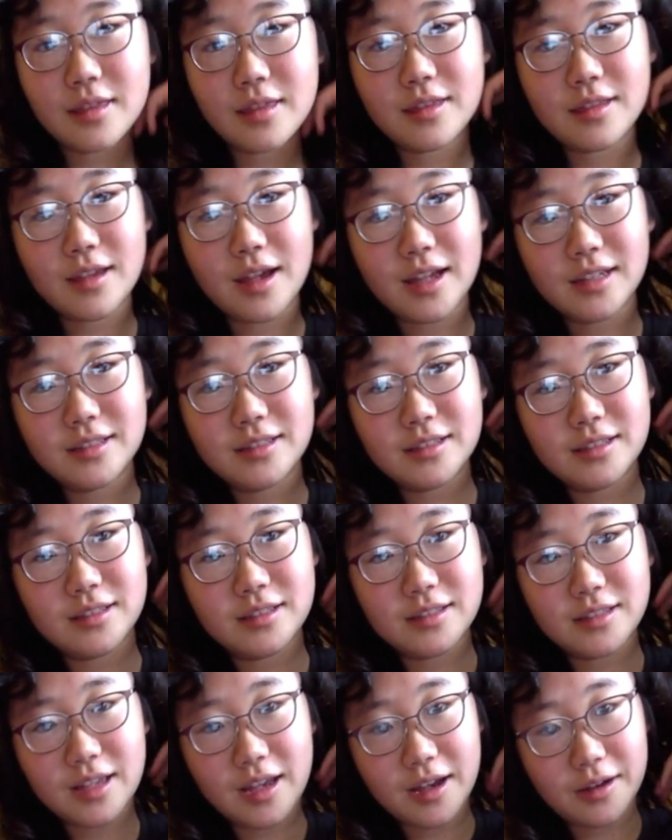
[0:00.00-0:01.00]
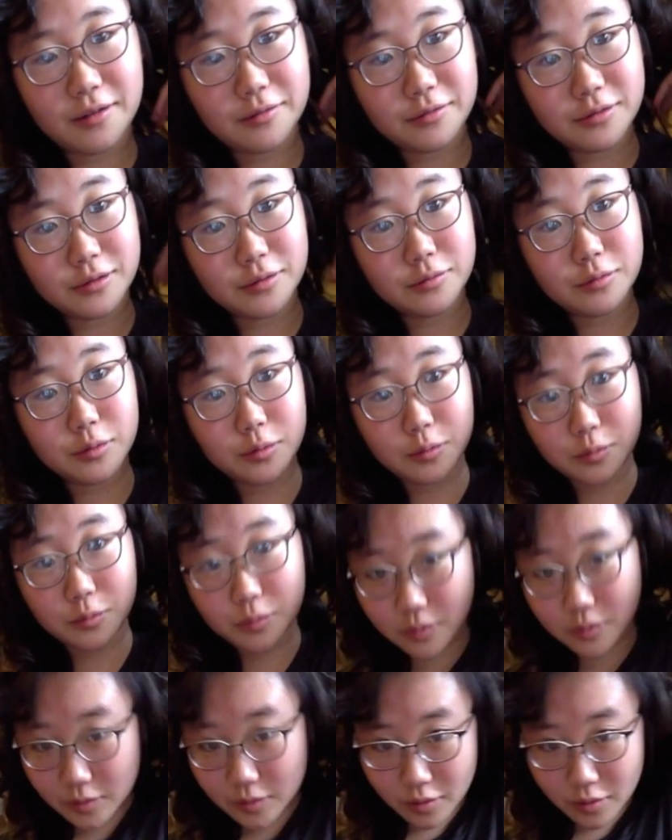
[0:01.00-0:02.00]
that is how you do
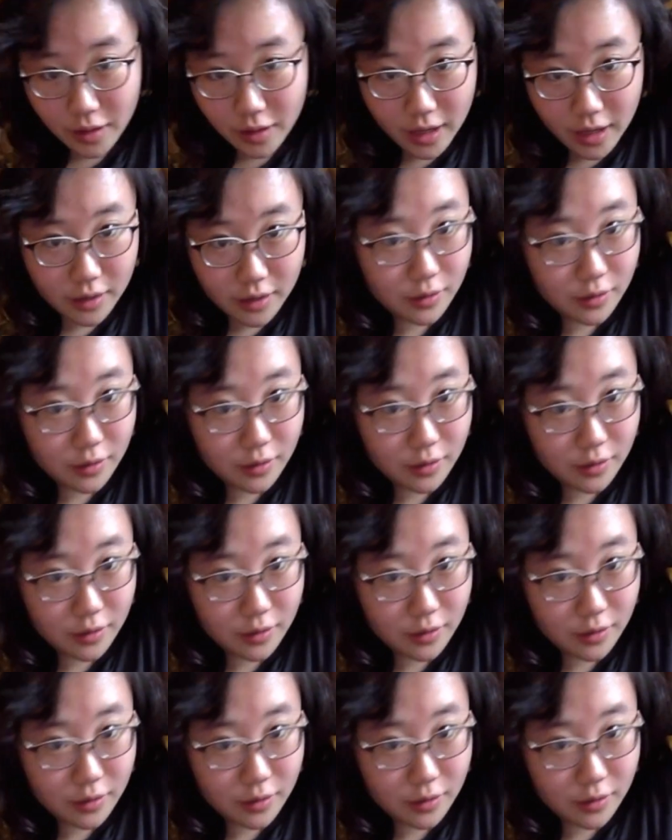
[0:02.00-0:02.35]
your hair.